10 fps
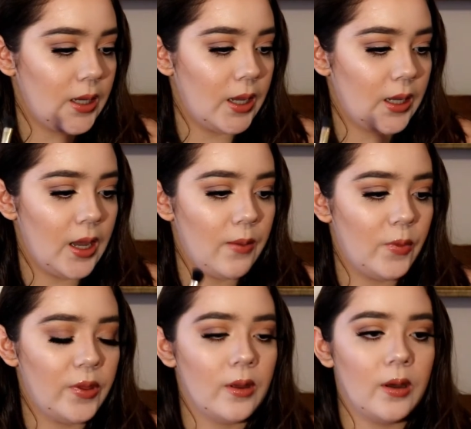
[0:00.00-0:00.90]
It came
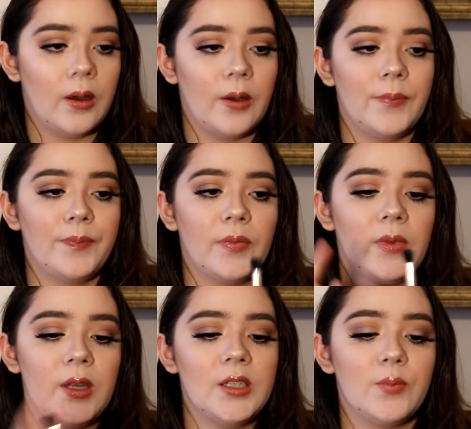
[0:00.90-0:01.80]
with
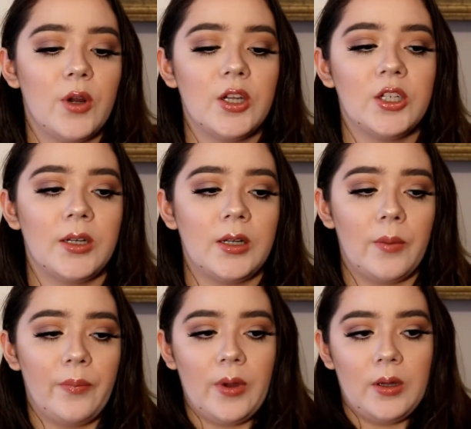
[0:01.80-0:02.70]
this brush and then
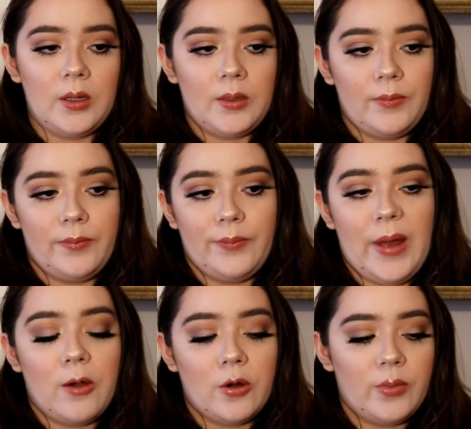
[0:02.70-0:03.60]
a
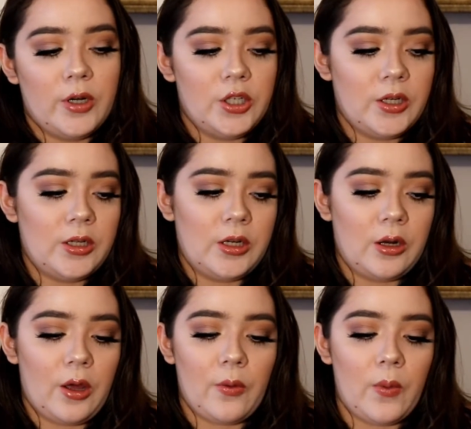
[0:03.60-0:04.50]
powder brush and then
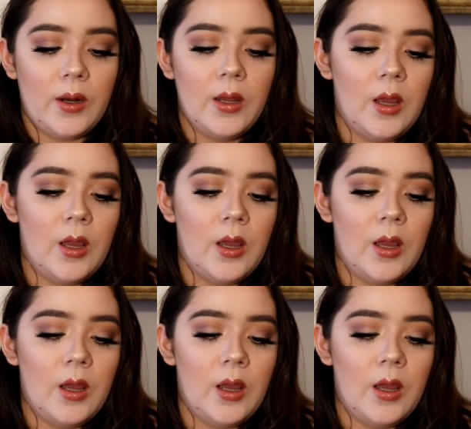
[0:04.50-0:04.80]
another one.